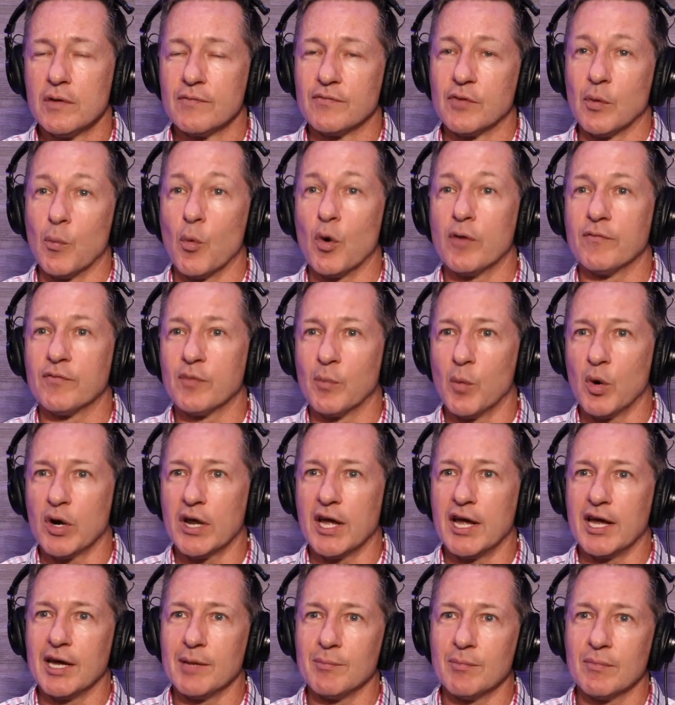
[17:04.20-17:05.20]
from what
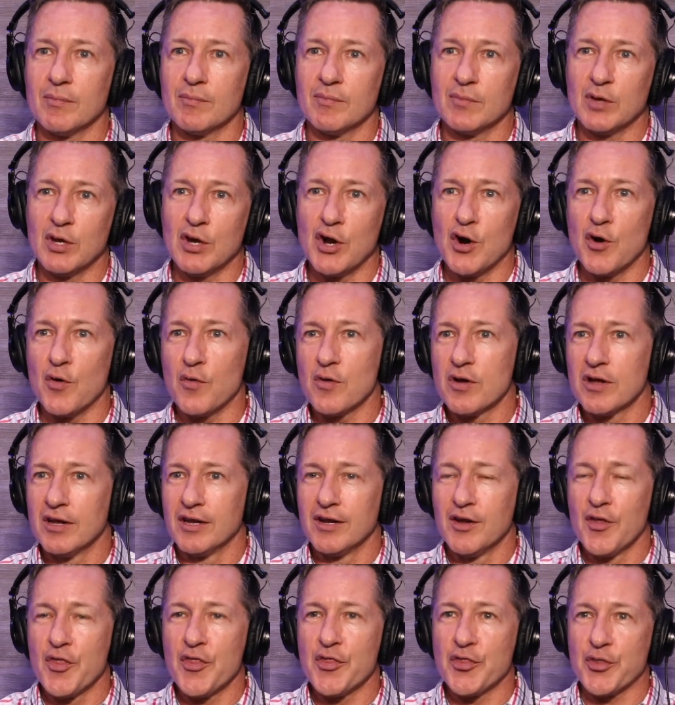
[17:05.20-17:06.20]
I'm
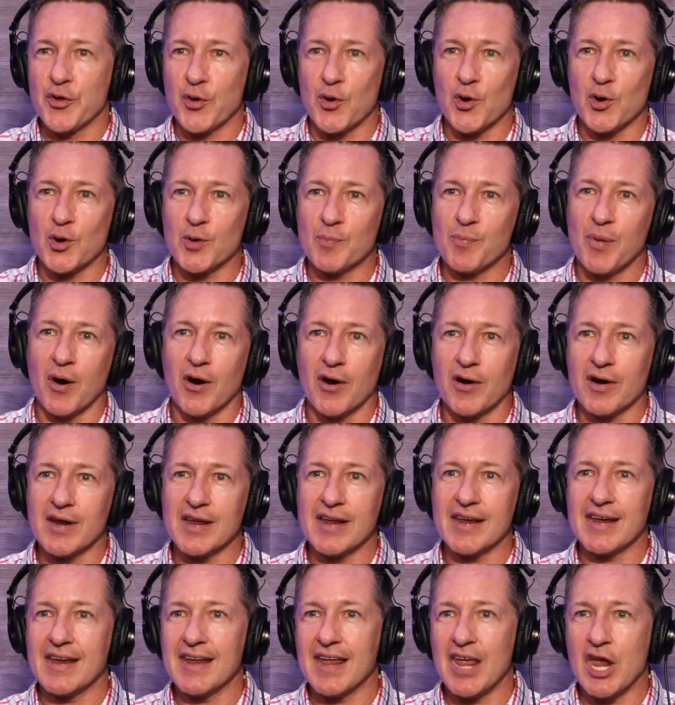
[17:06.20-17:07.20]
third
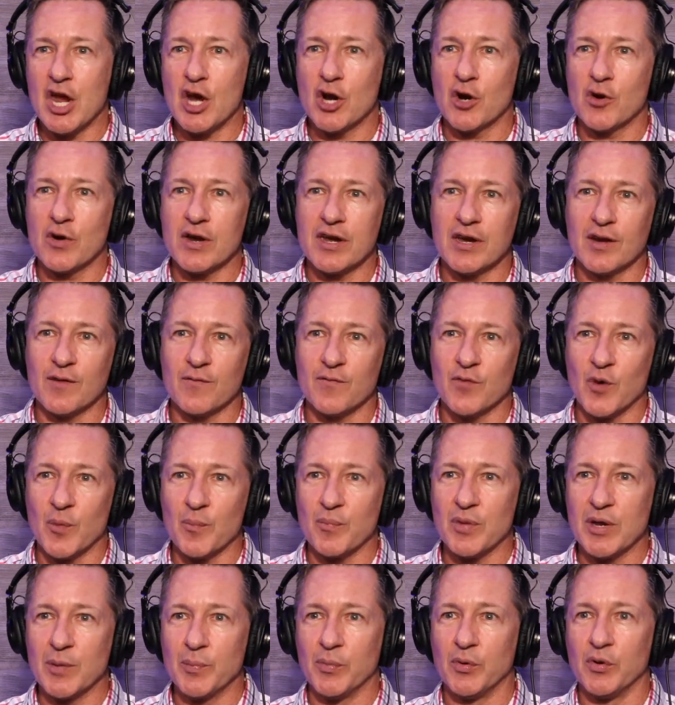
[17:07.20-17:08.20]
party hearing from
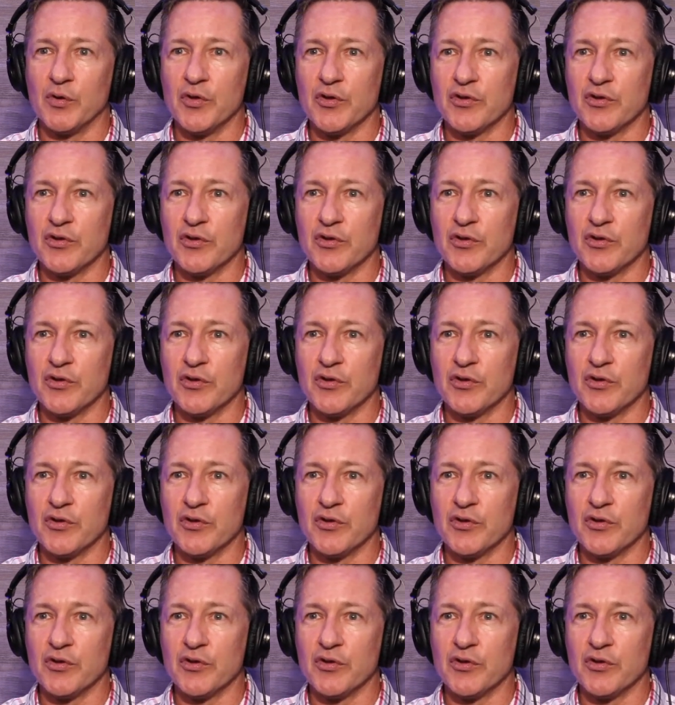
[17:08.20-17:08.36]
people,